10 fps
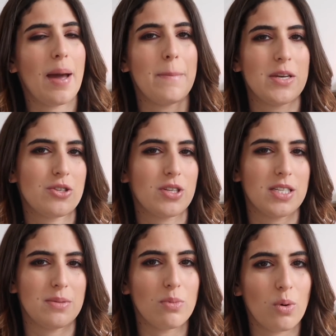and
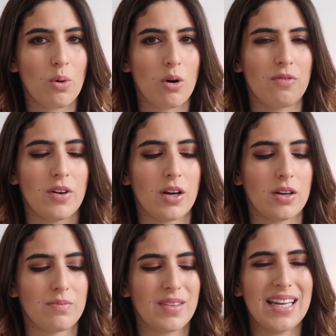Mistress is more of
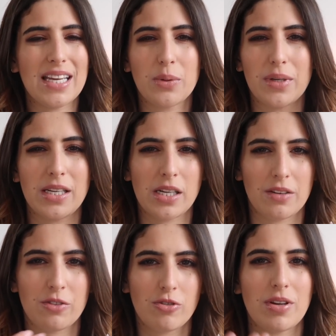a liquidy
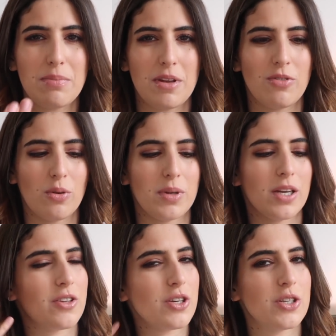kind of creamy
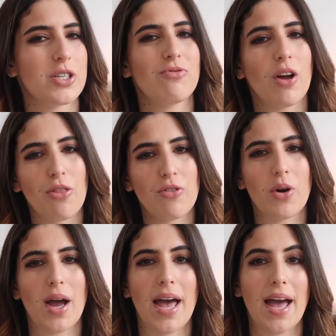formula that you can just run through
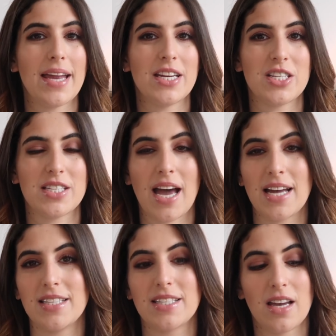your hair and it just
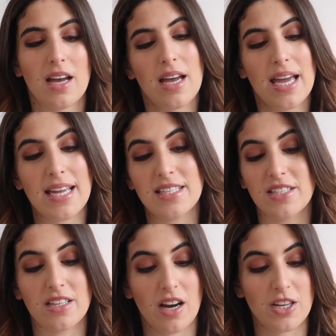adds
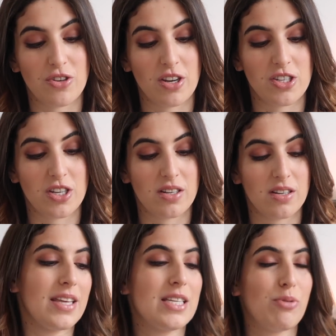instant
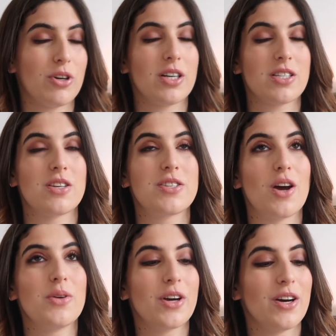hydration. These products are
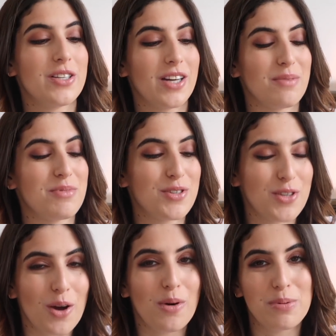so good. I'm
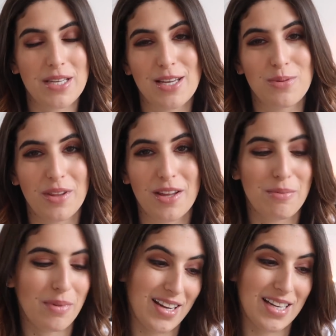so obsessed with
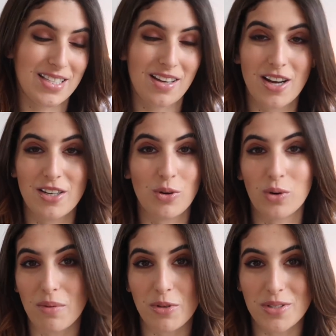them. It's kind of
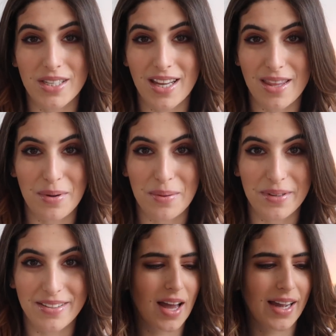all I'm using at the
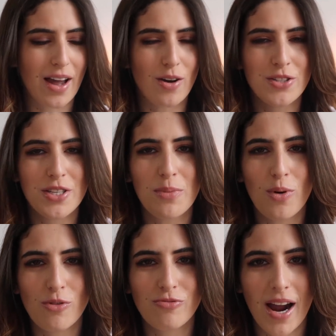moment. Okay, on to
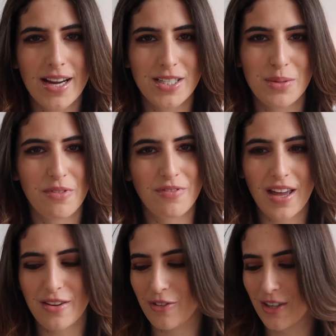more random
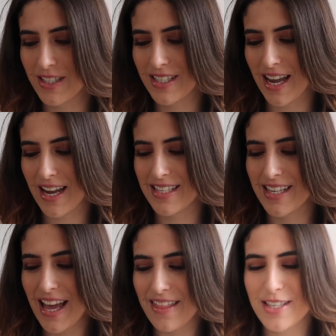favorites.
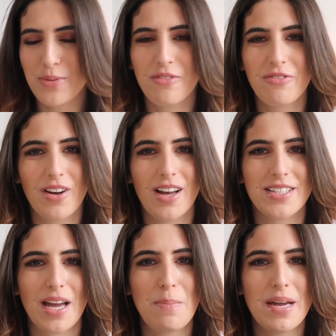And this one
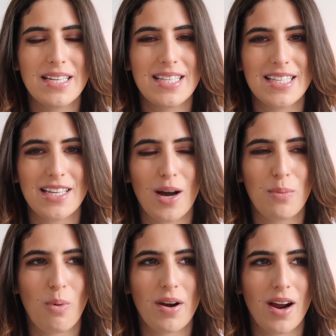first, I picked this
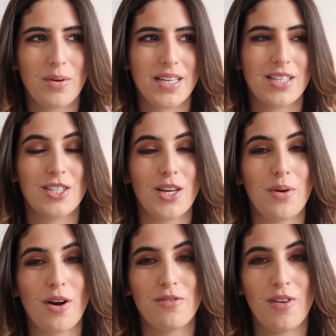up when I was at
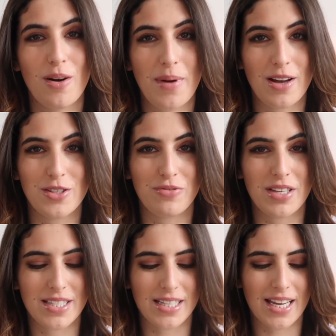Soho Farmhouse
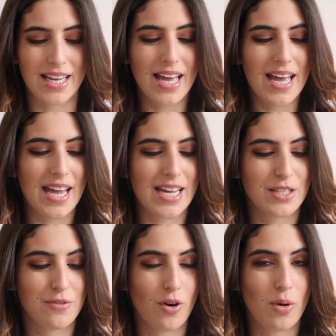recently.
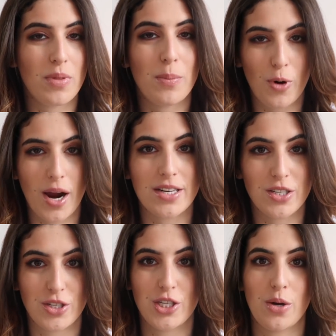It's from the
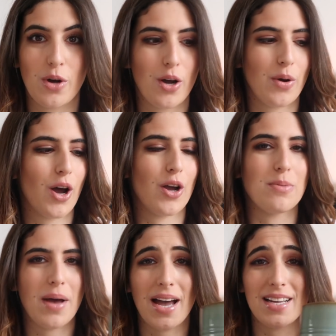brand Soho
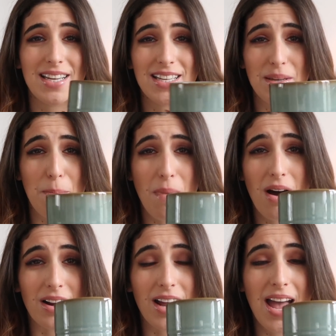Home and it's a
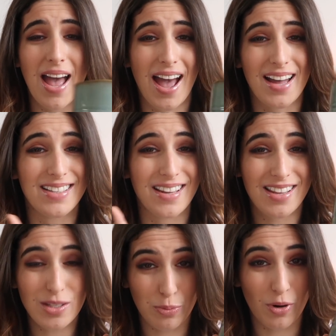mug. And
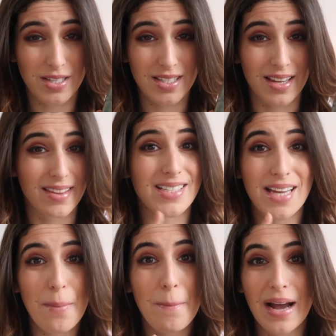these are pricey, they're
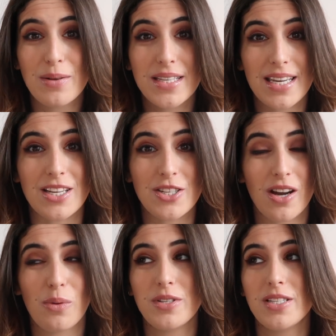ten pounds
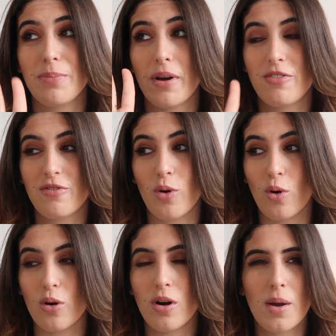each. I wanted to buy
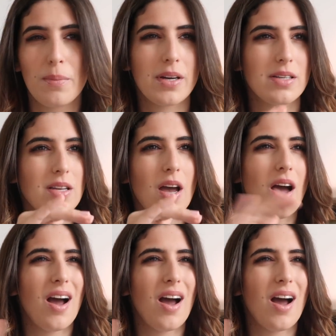four because